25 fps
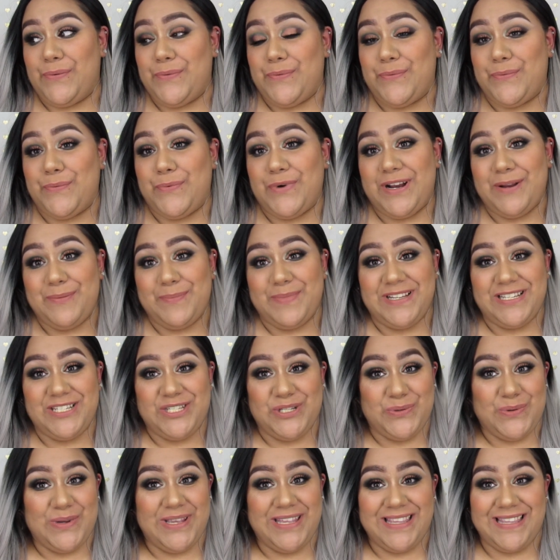wouldn't be
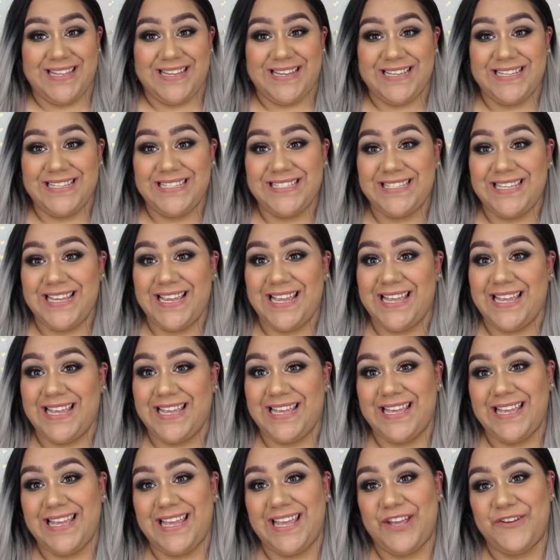doing this
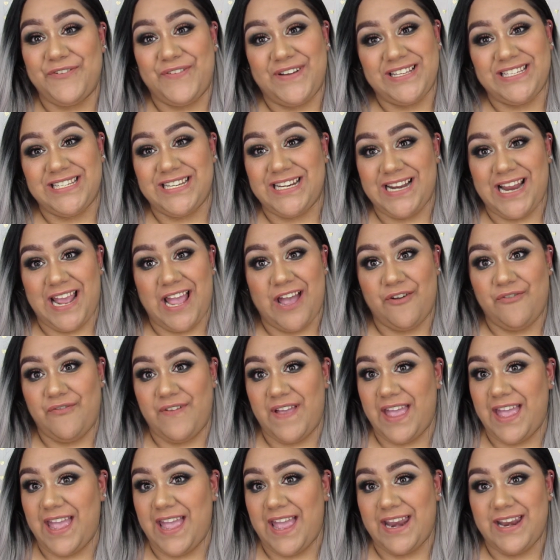if I didn't
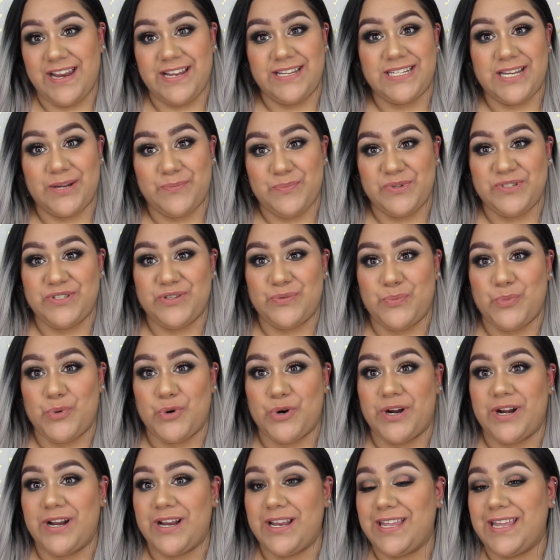have any type of
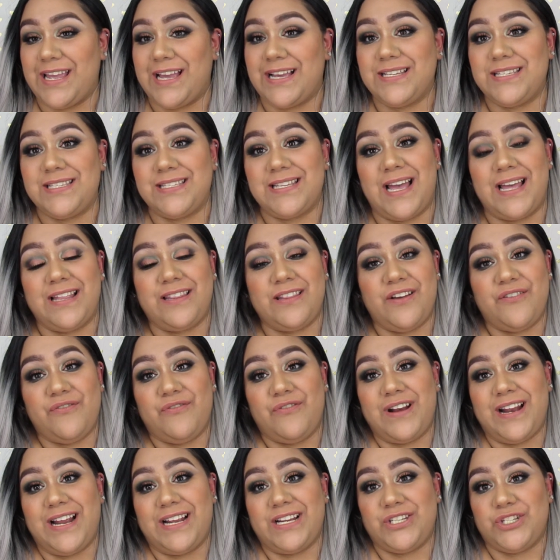support. Yes, I love
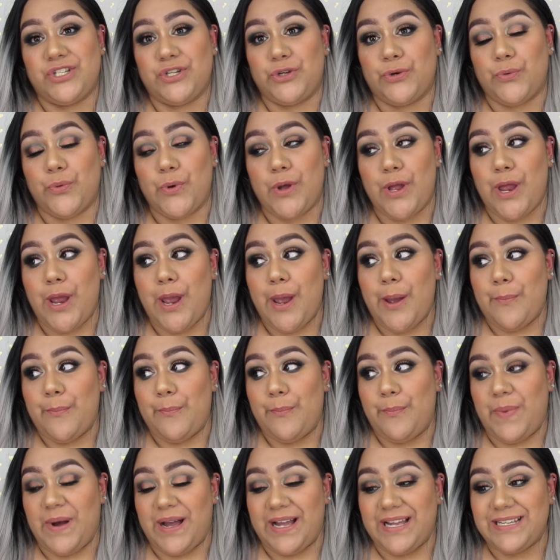what I do,
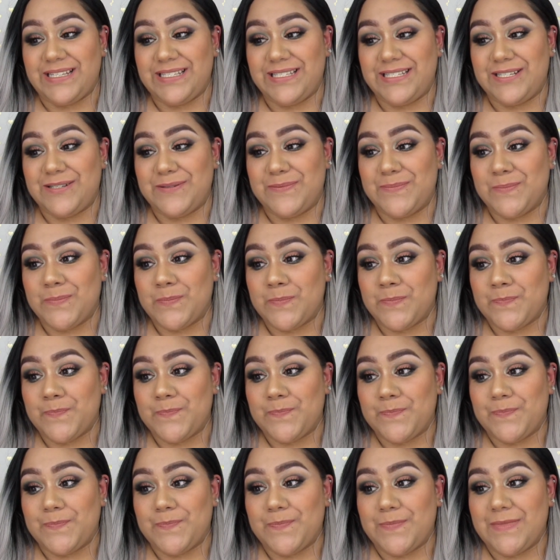but
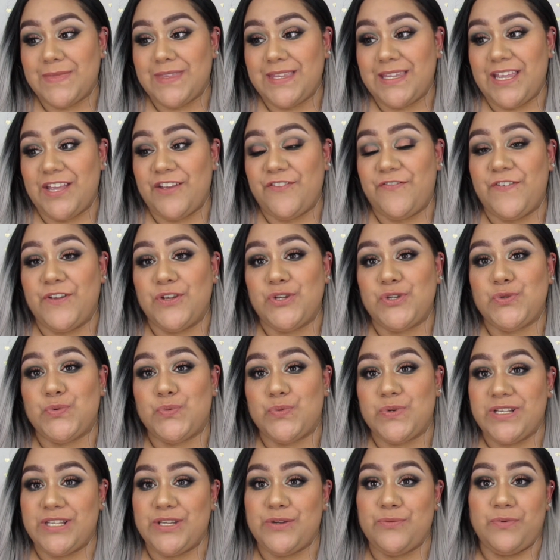it feels
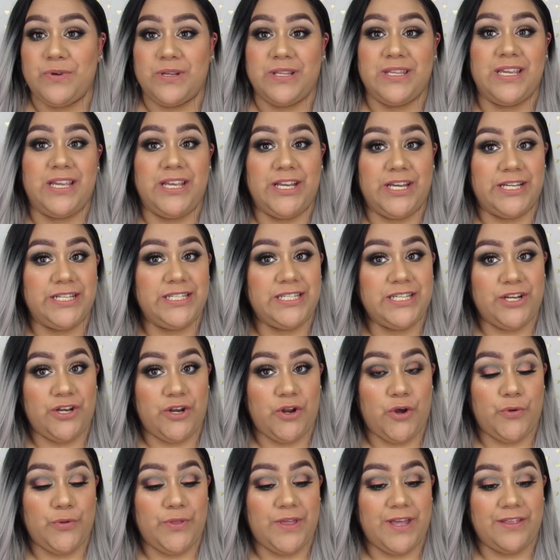really, really good to
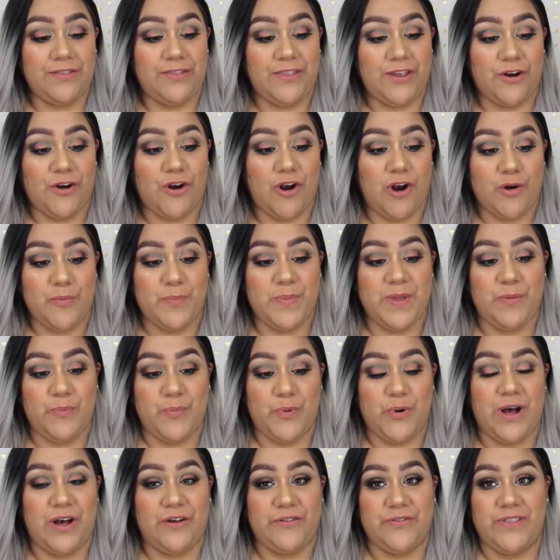know that there are
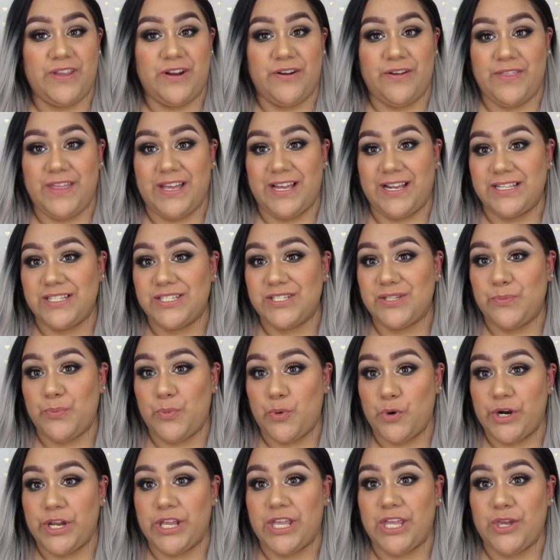people out there that
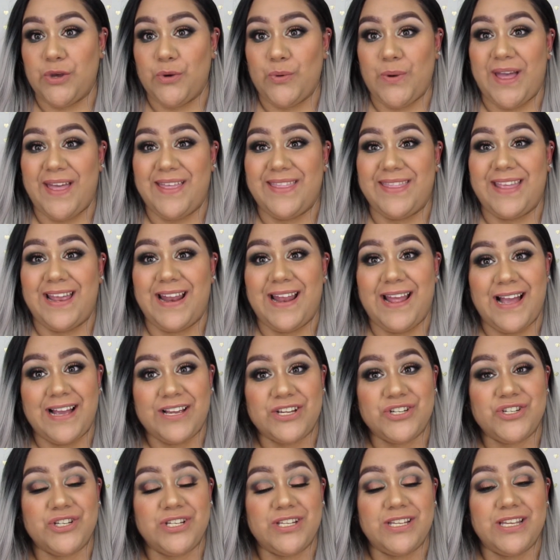support you and that
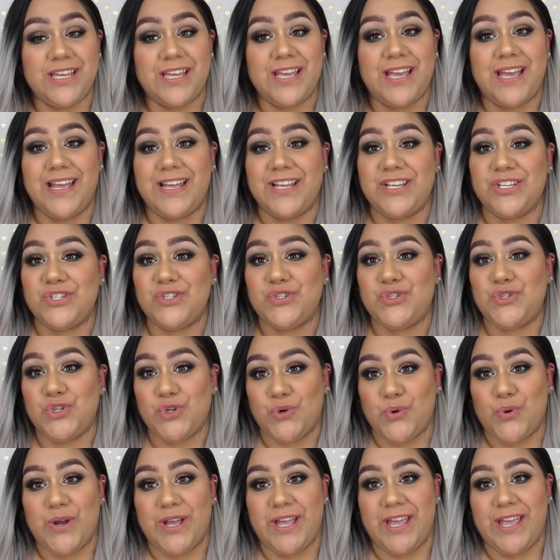actually
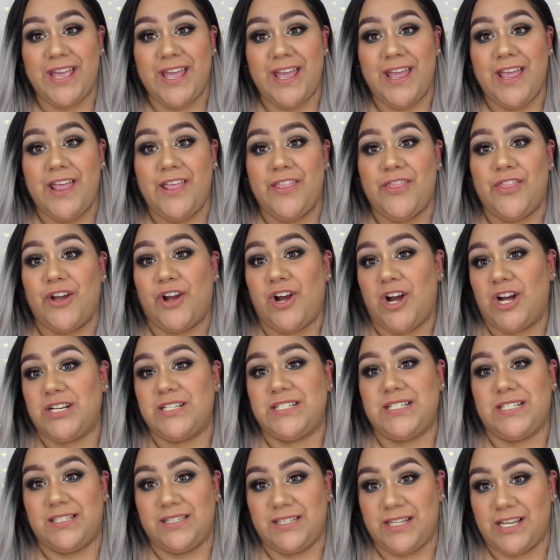enjoy the
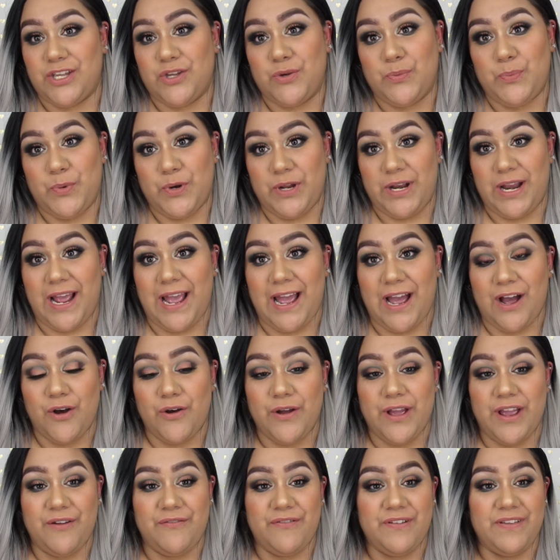content that you put
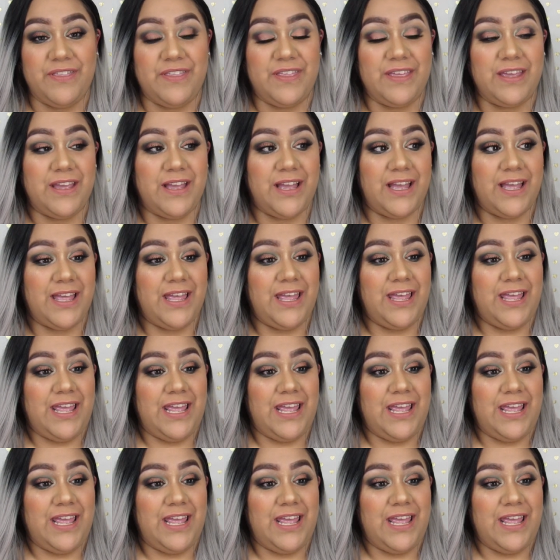out, everything